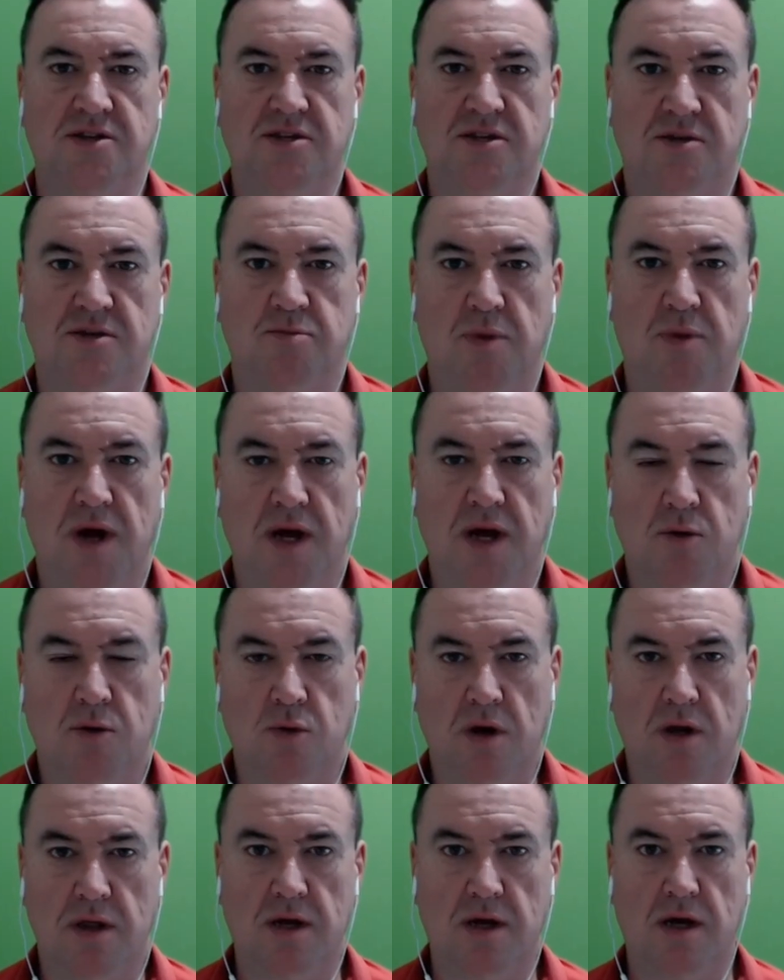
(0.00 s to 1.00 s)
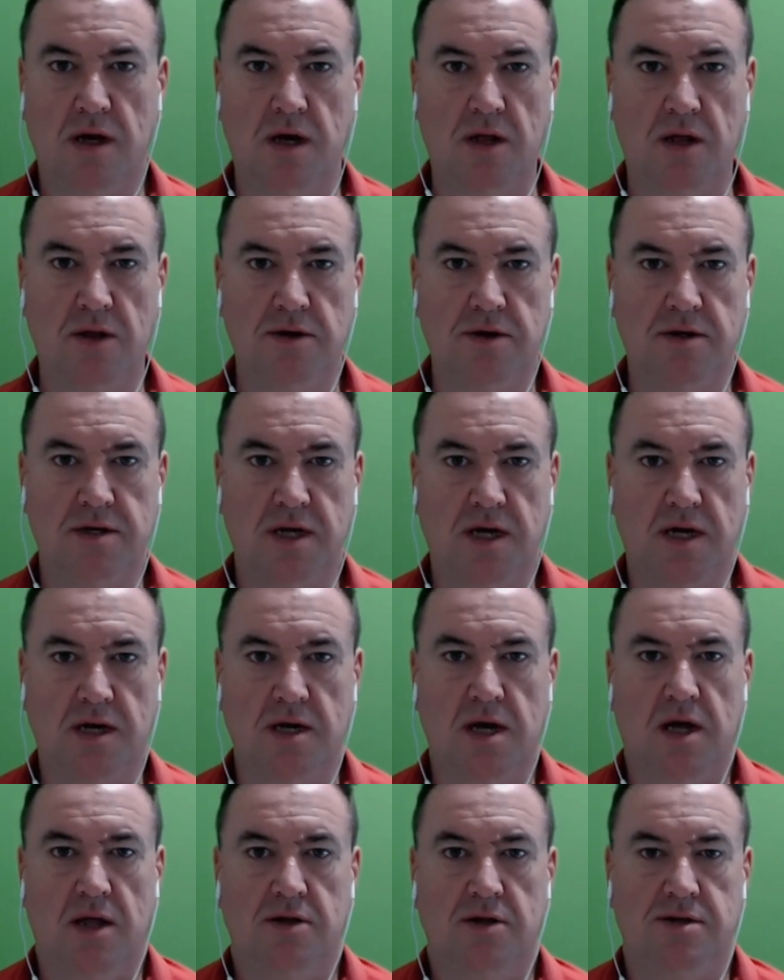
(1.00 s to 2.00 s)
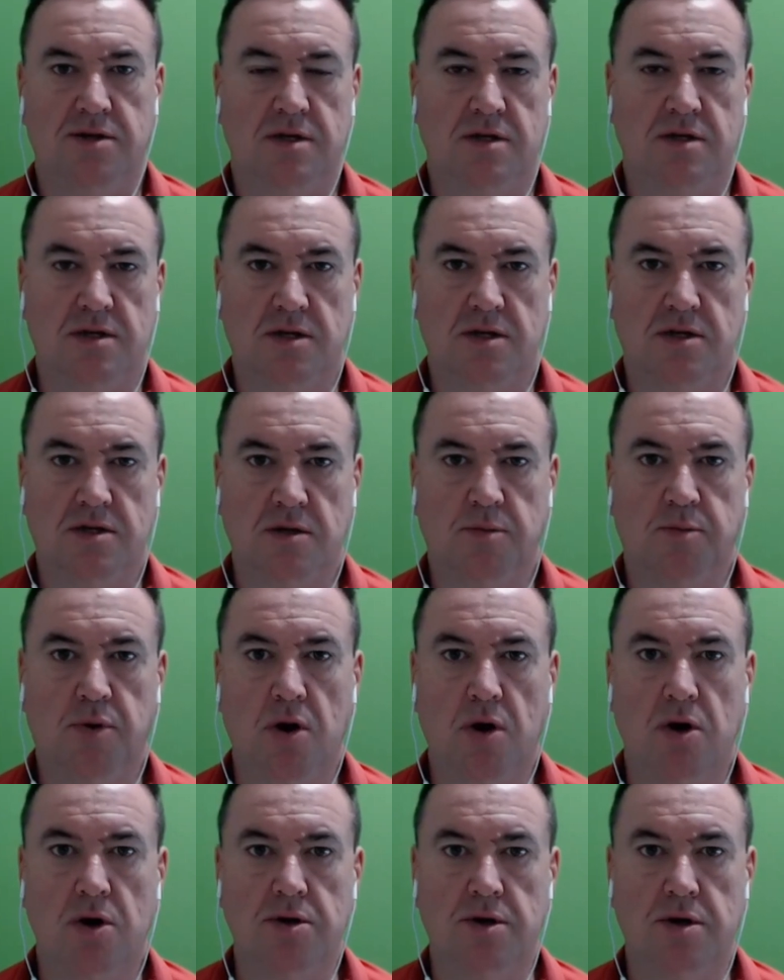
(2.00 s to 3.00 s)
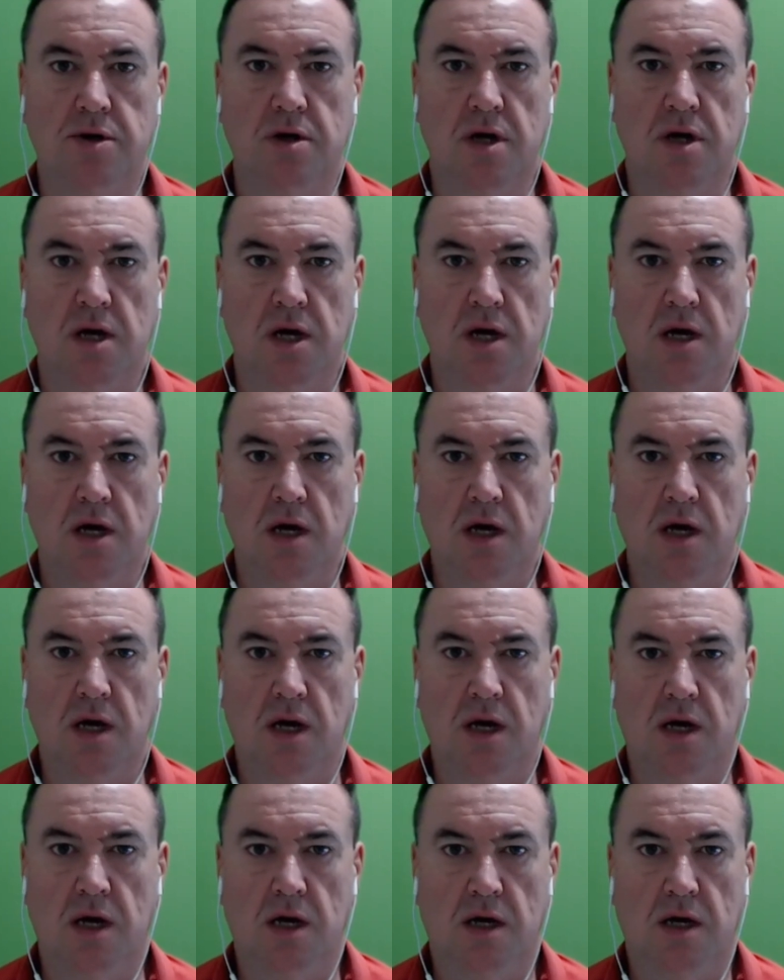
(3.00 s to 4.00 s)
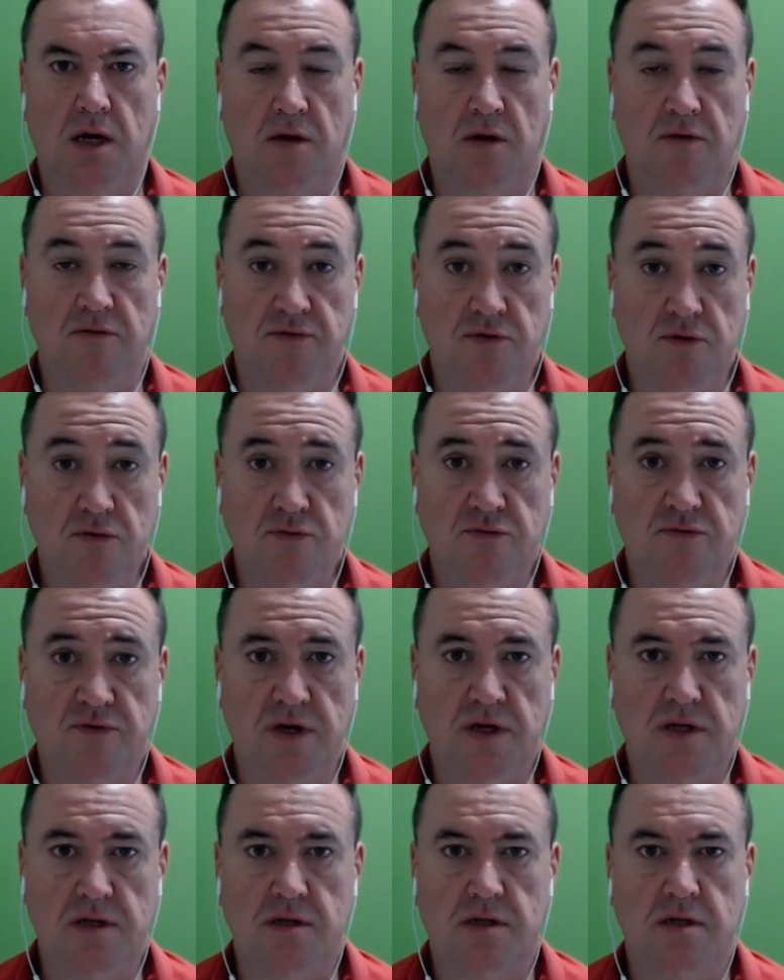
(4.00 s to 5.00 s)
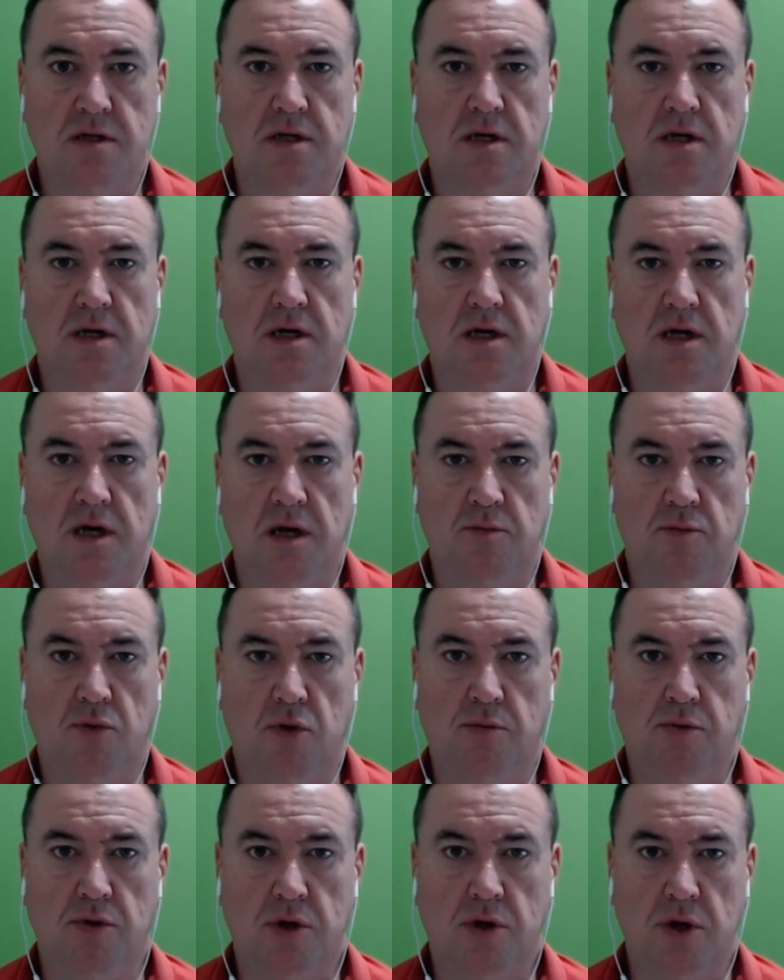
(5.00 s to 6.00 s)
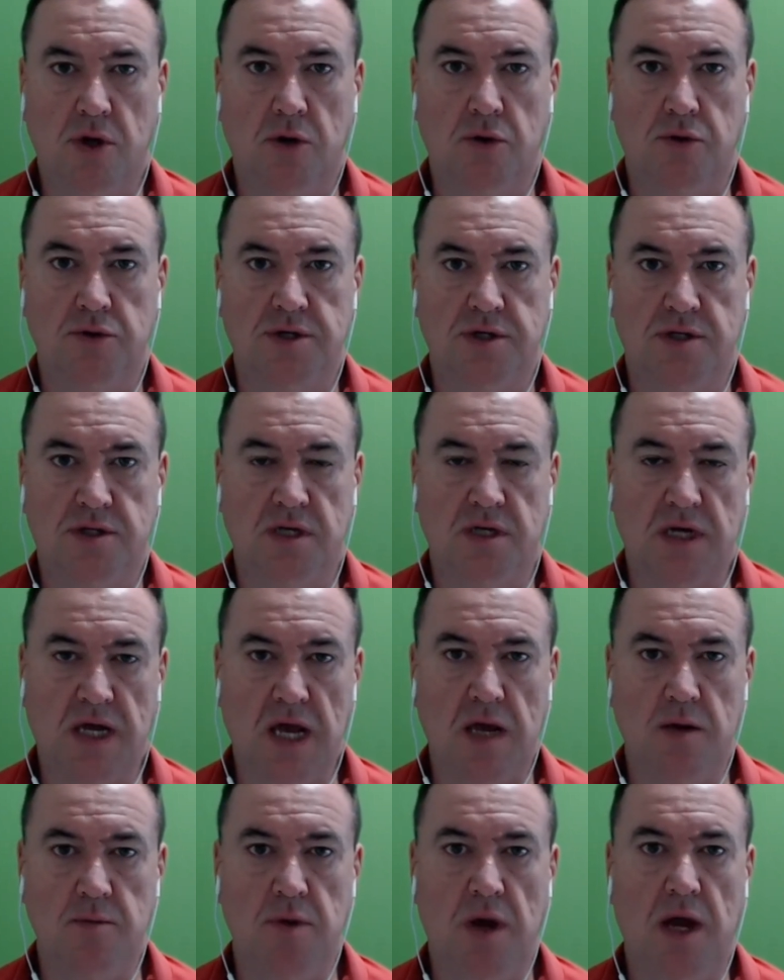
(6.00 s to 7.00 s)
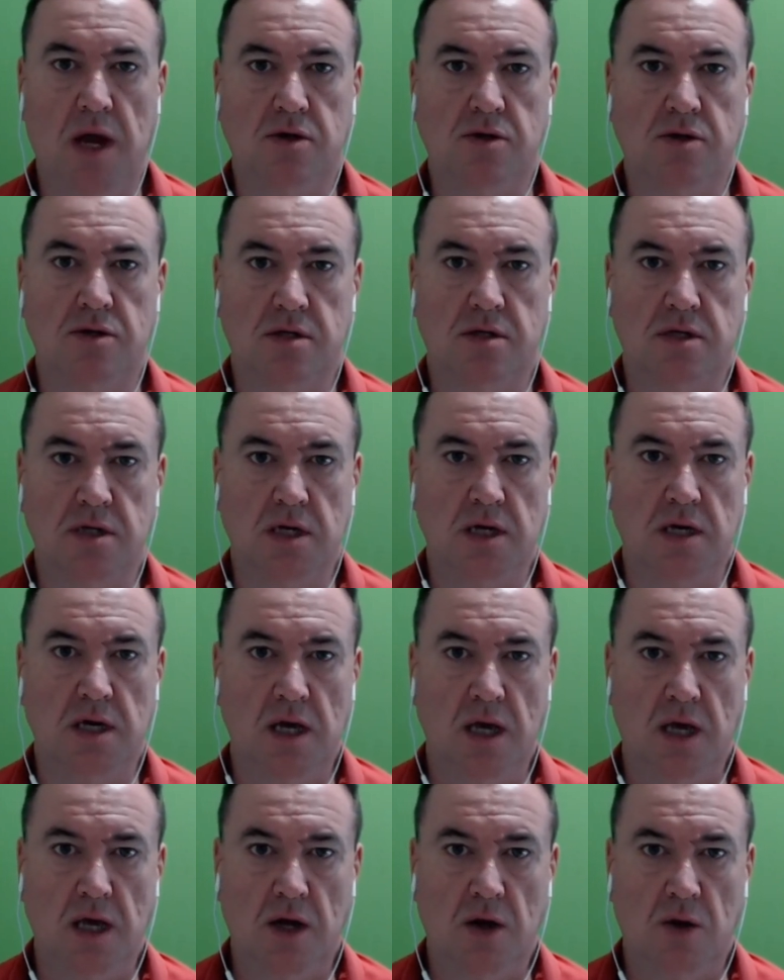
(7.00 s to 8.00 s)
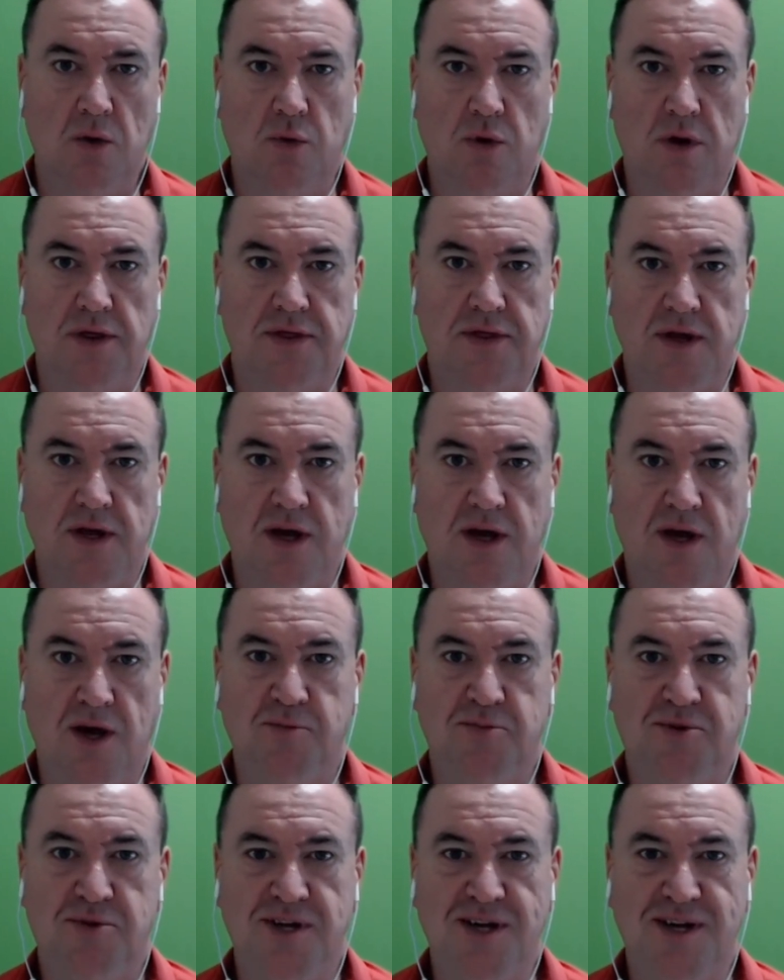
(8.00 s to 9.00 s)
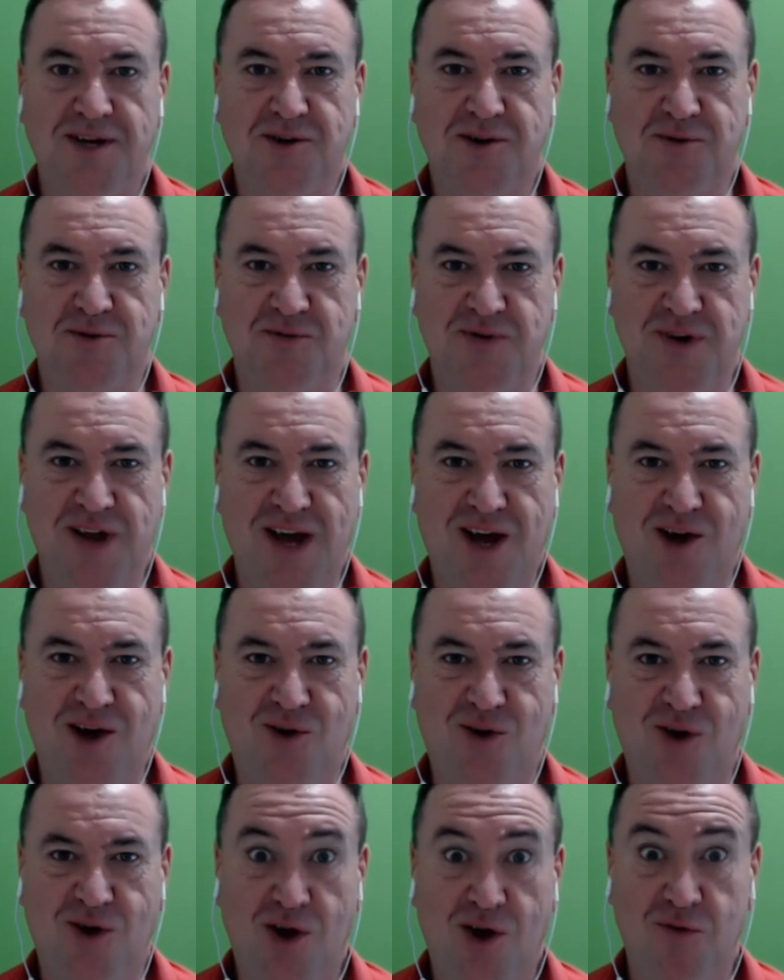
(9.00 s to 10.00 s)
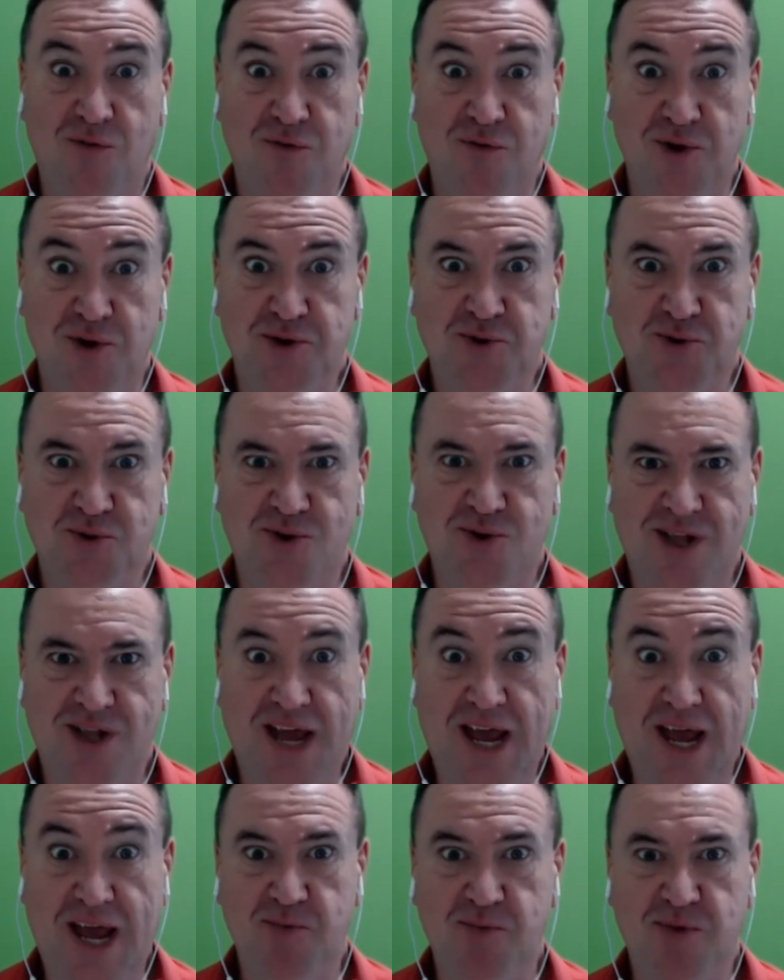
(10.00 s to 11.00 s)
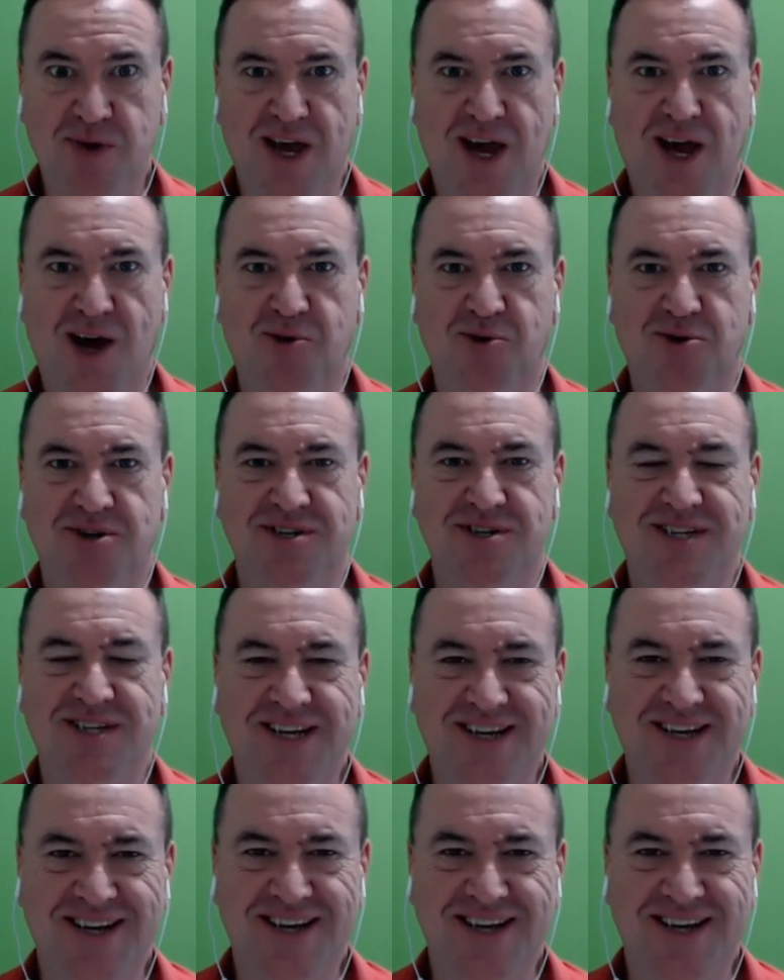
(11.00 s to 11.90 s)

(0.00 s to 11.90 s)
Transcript: is Mike. One of the other technologies, and it's a partner of you, Vince, and Mobile Coach, is the game agency. With the uptick of now virtual happy hours,